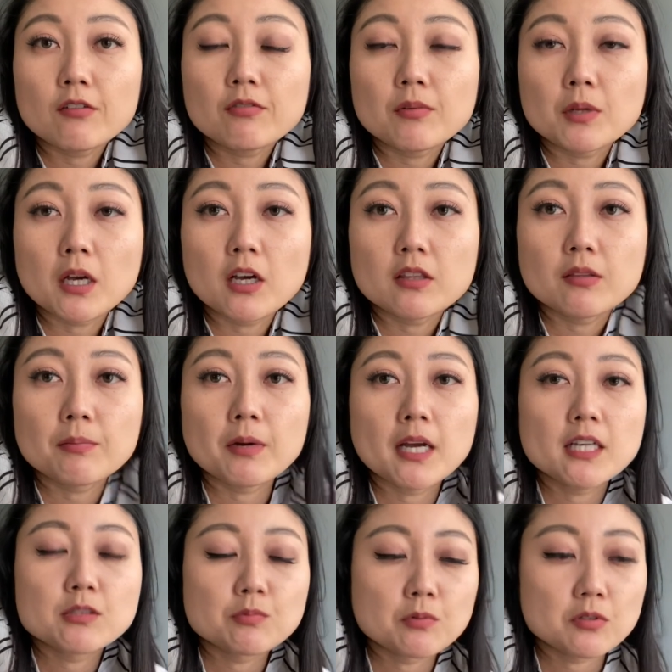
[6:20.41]
from at the
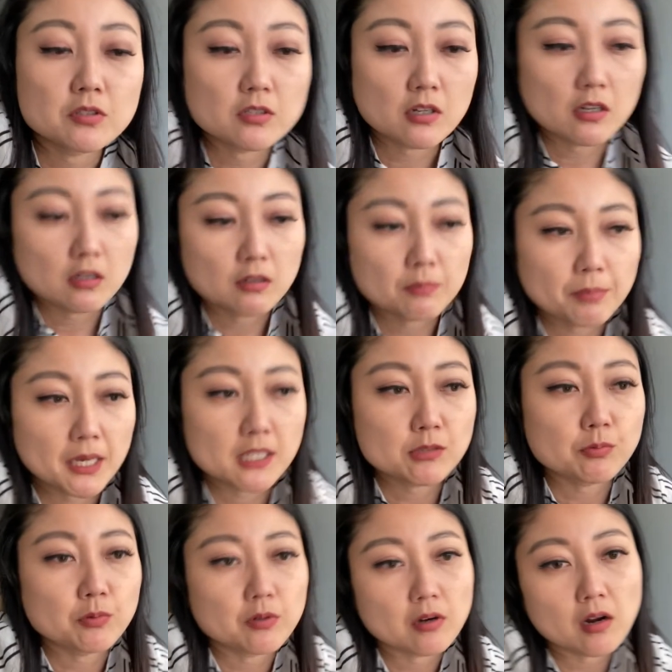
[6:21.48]
passports
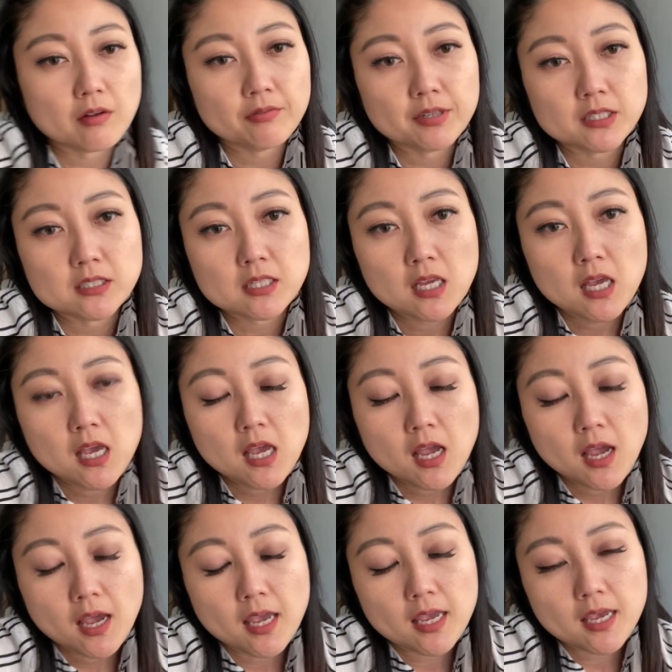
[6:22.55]
passport office,
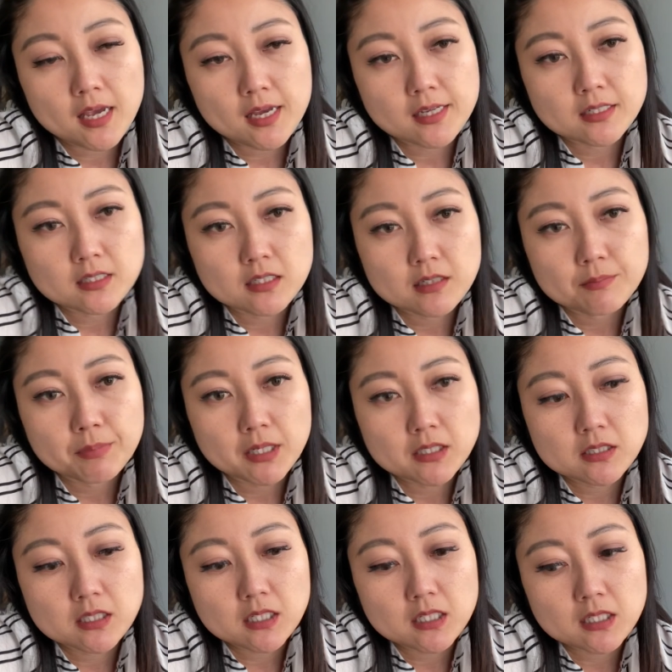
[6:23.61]
and
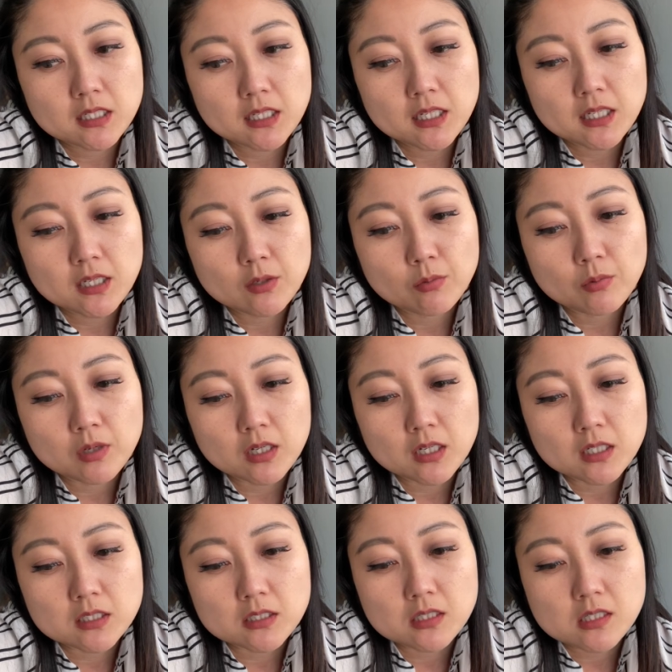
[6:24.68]
basically it
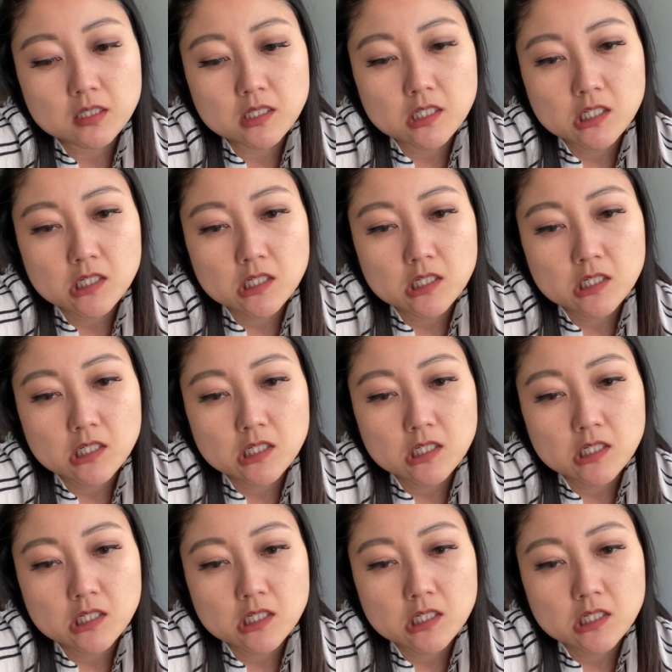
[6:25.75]
was,